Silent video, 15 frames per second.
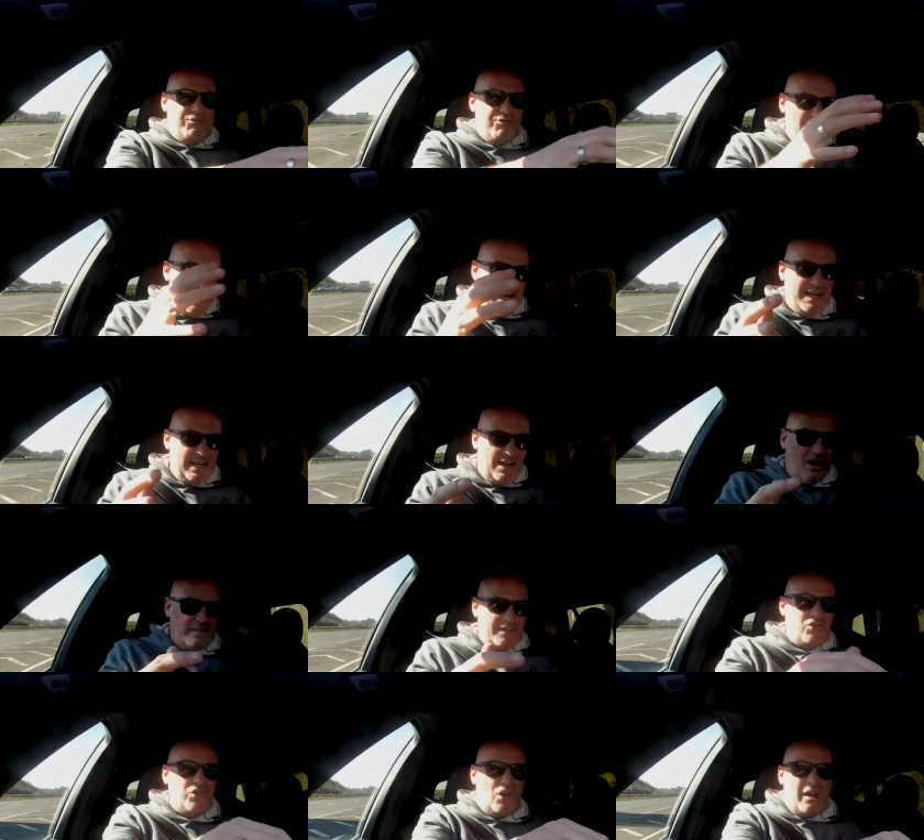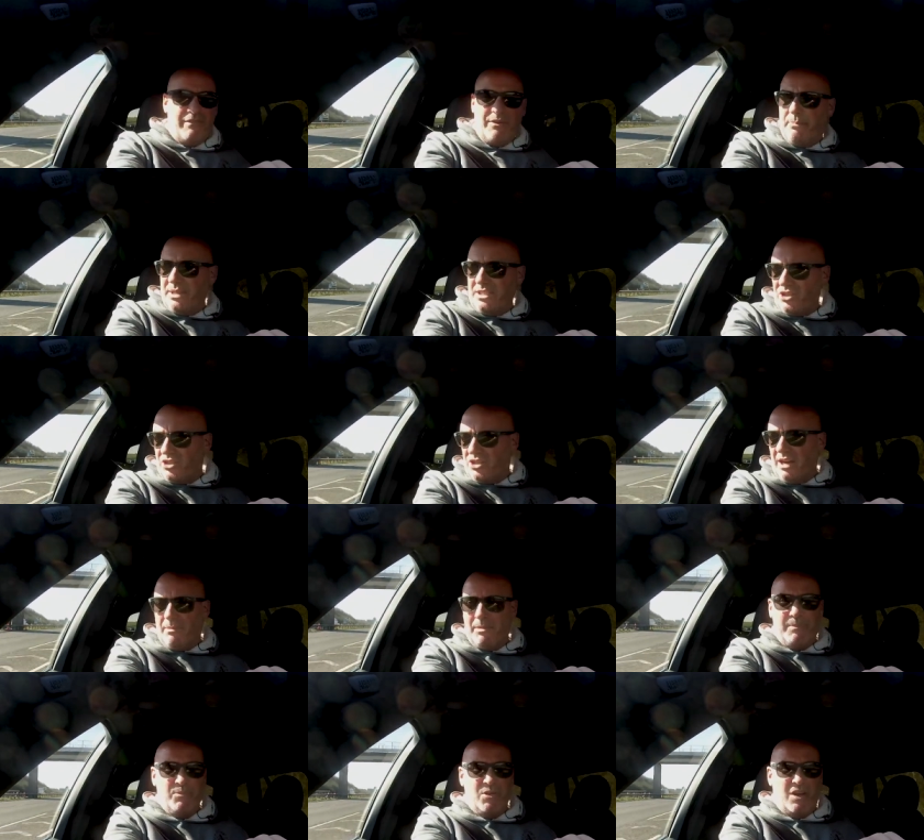I really like the driving position.
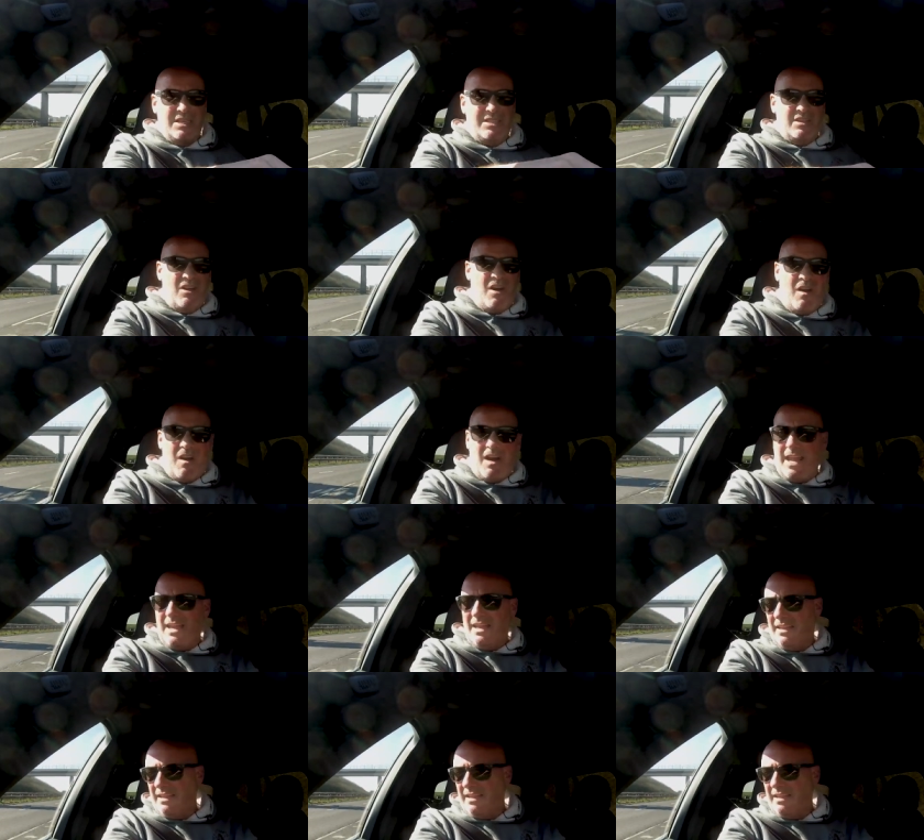I'm up nice and high.